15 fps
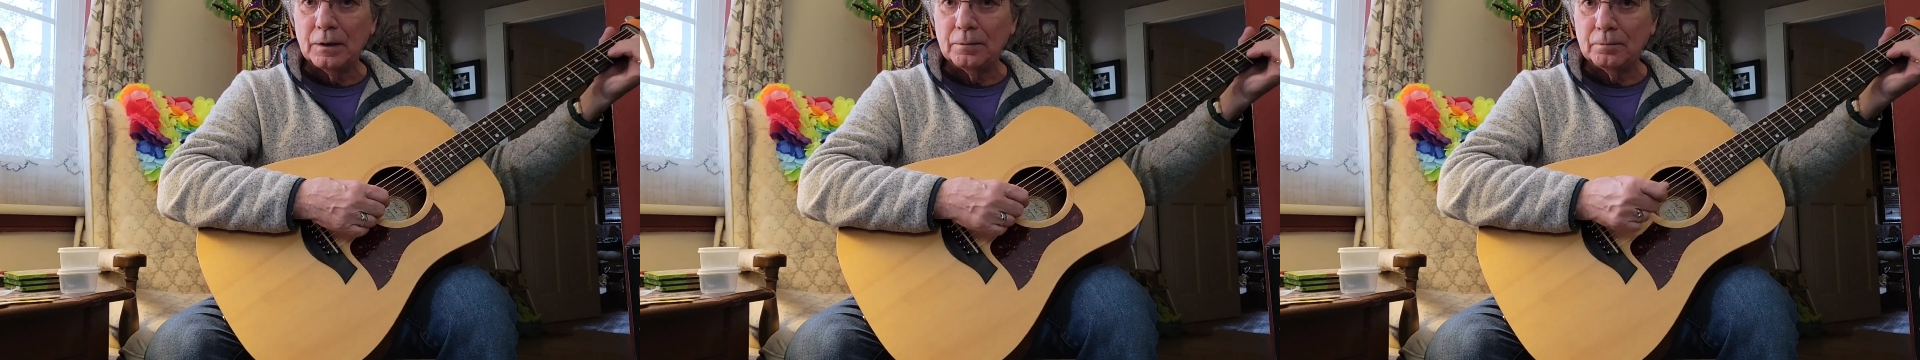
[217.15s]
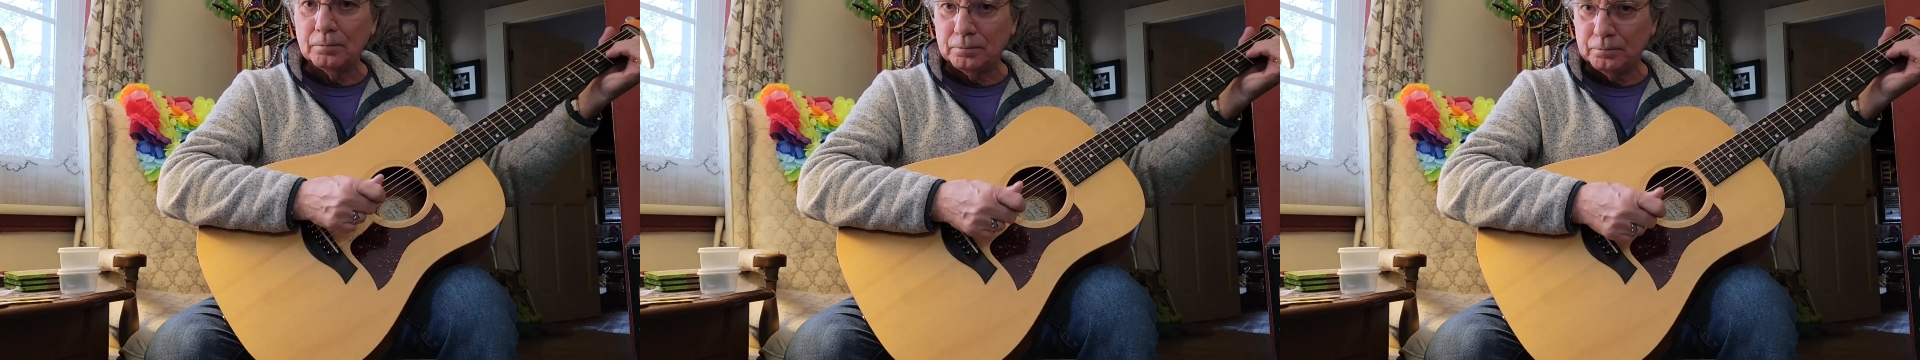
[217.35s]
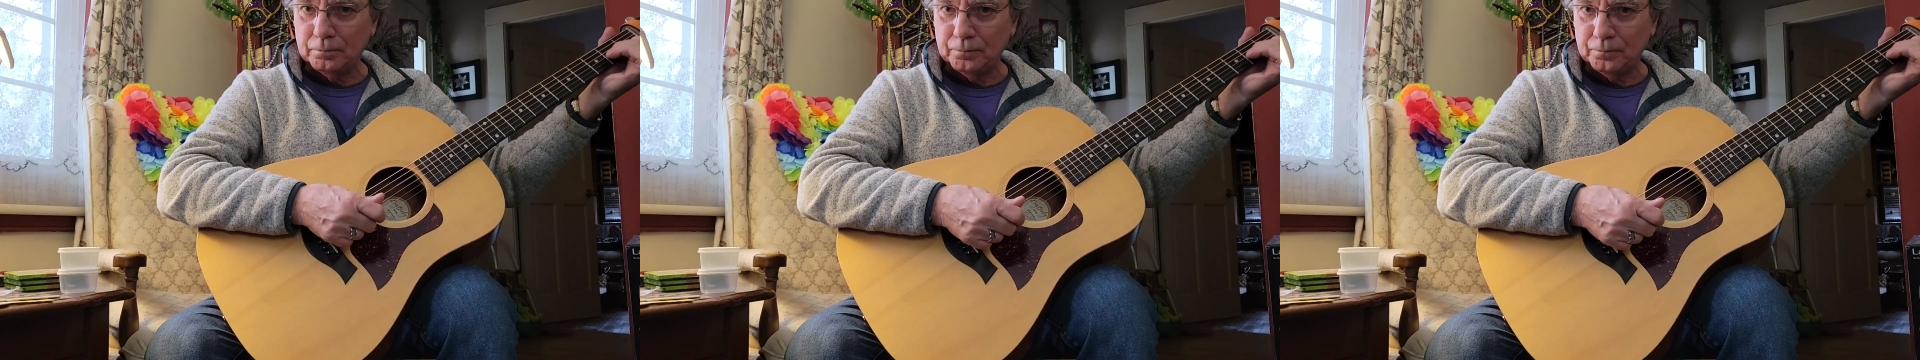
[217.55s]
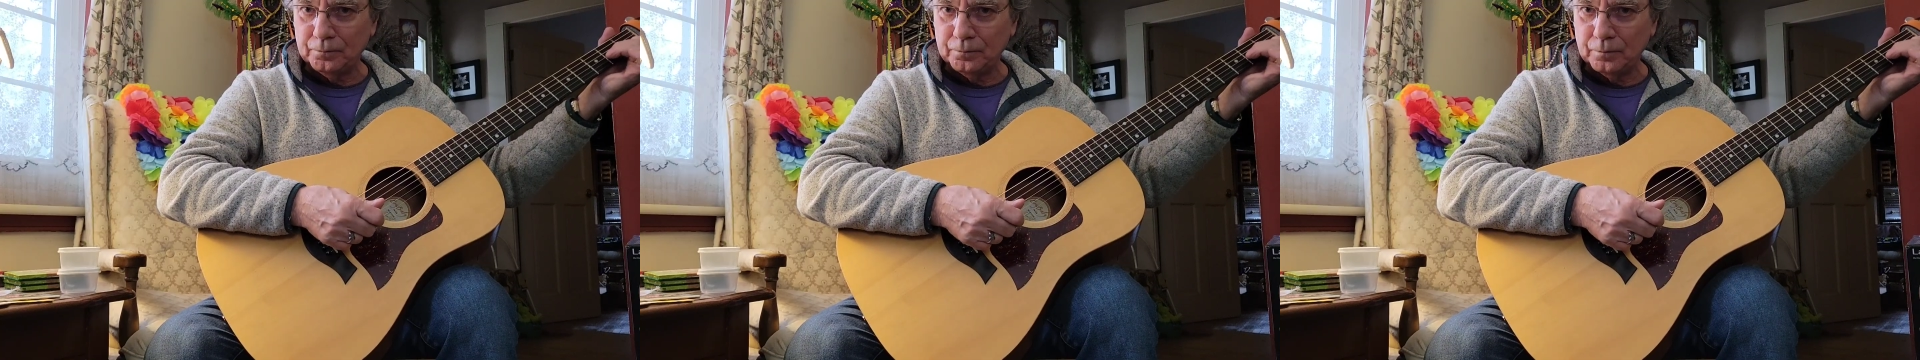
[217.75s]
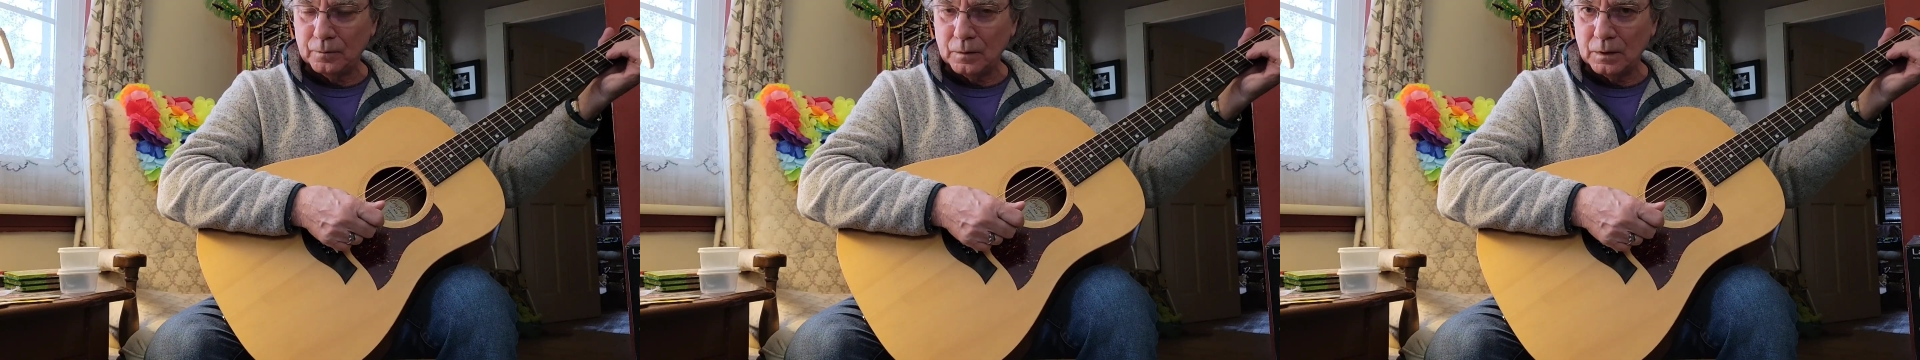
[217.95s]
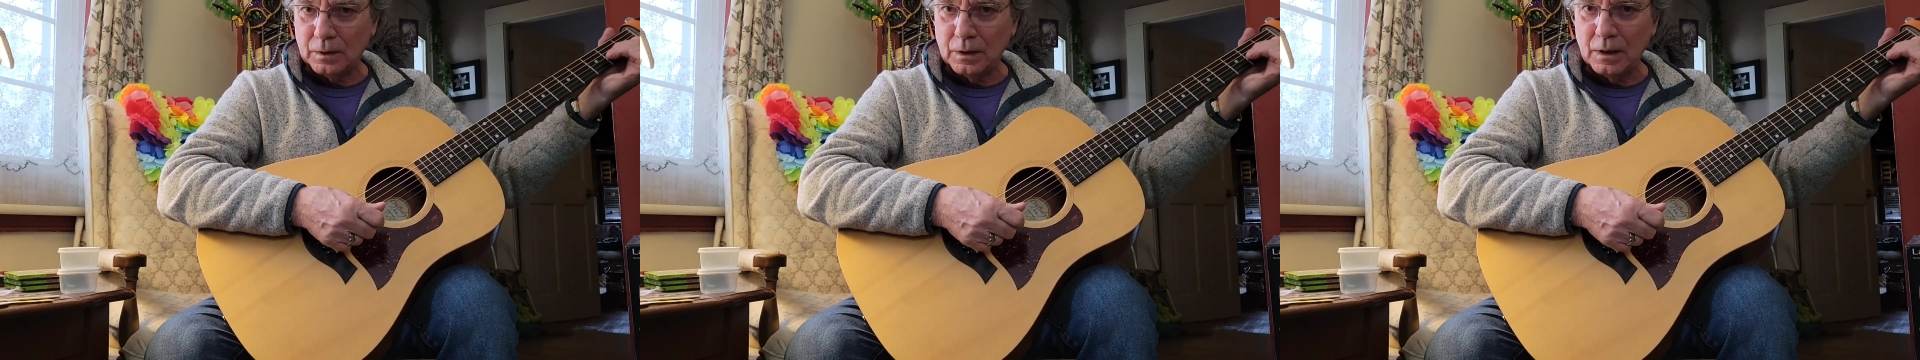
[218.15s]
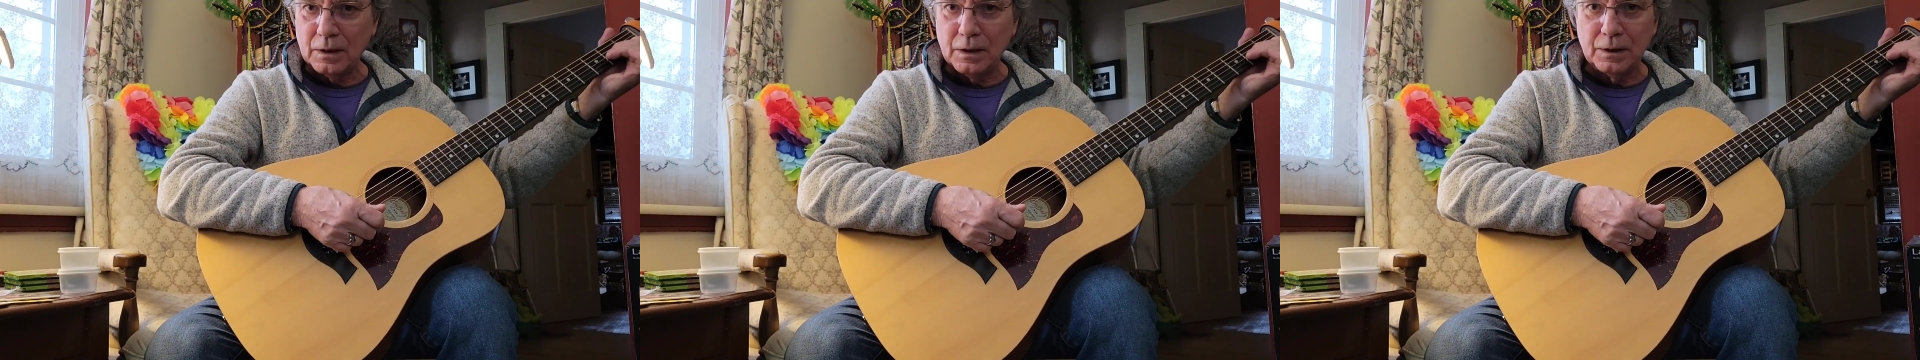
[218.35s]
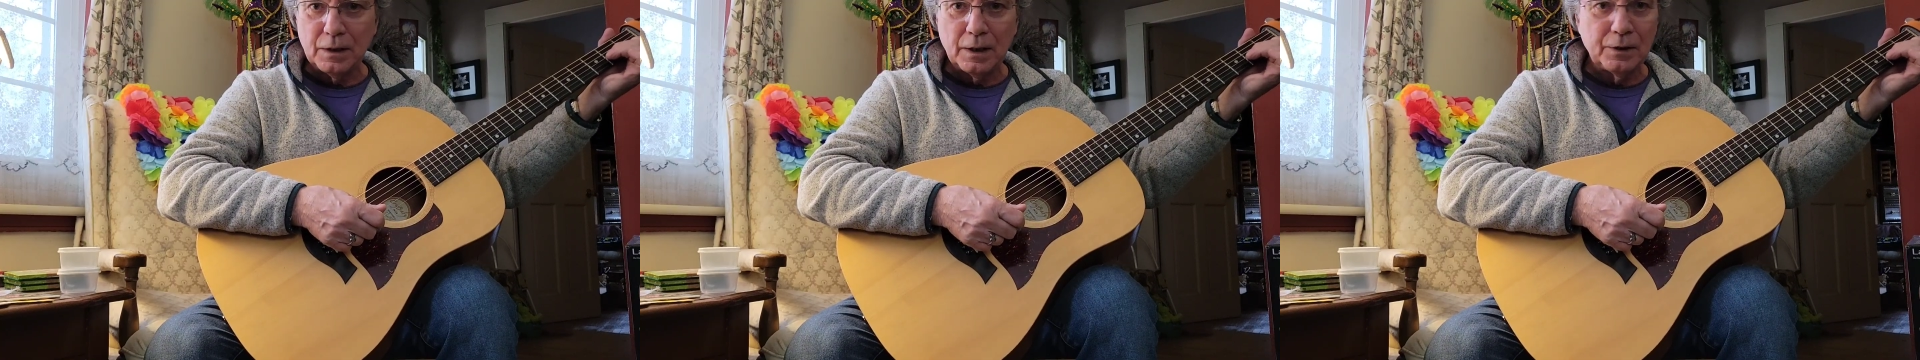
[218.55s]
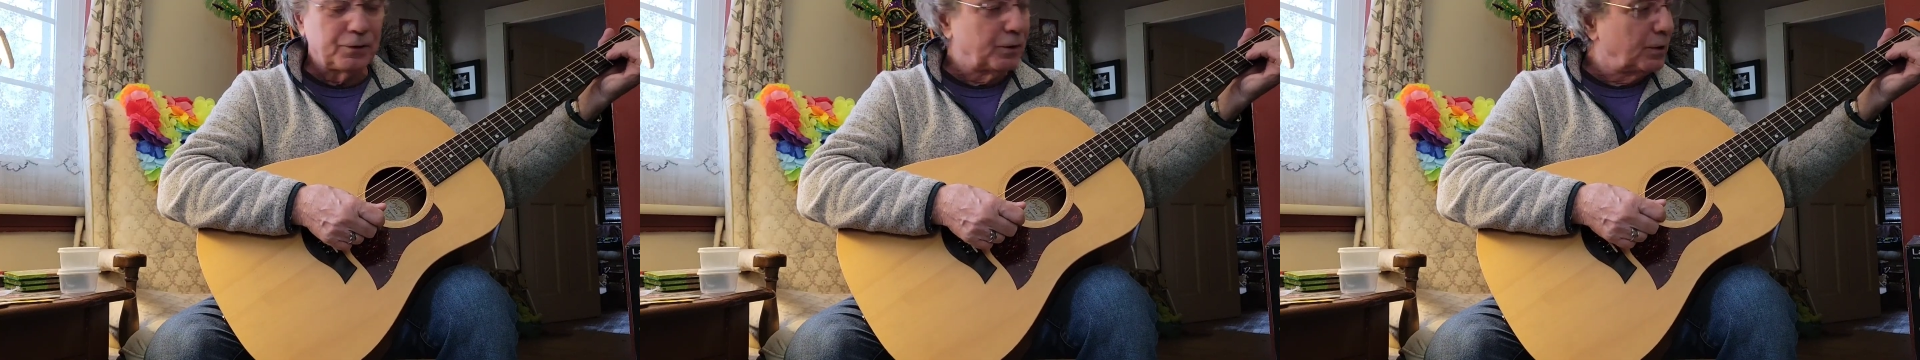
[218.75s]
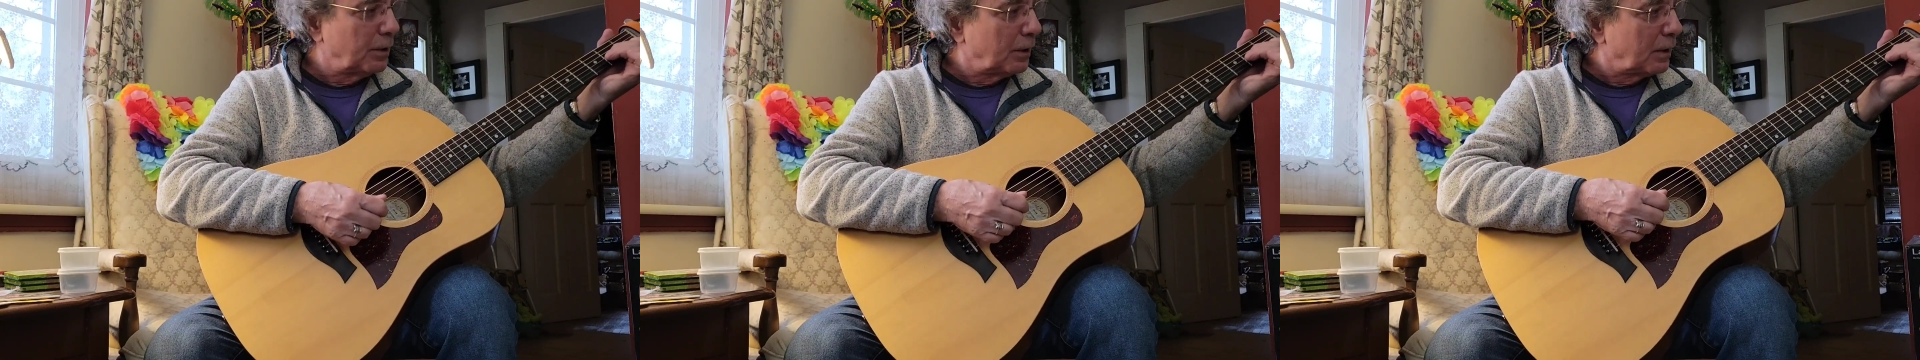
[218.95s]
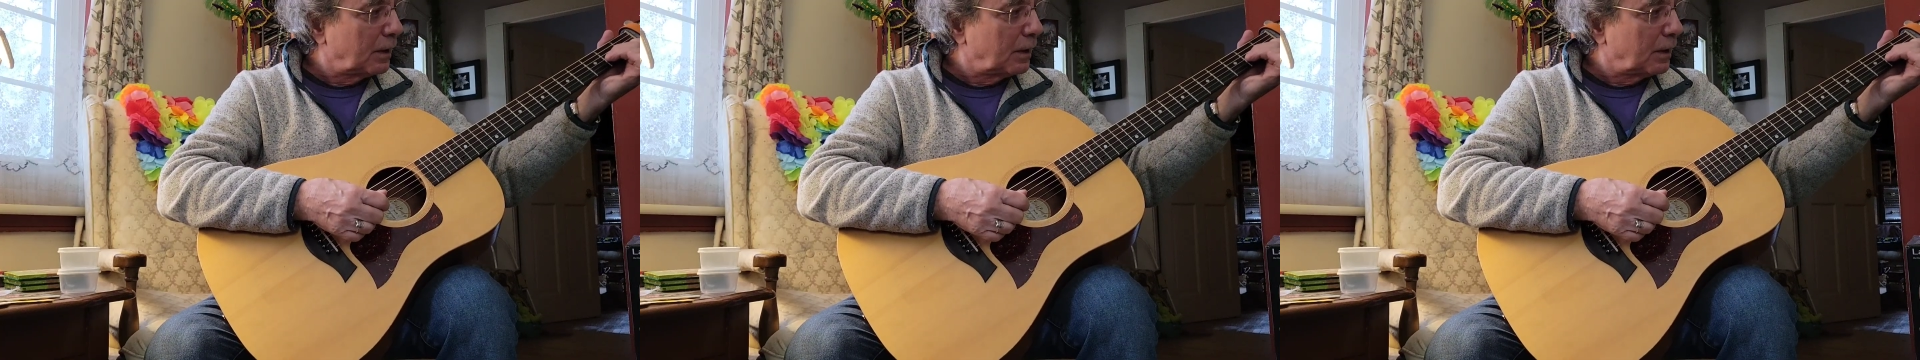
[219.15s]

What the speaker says: Then he does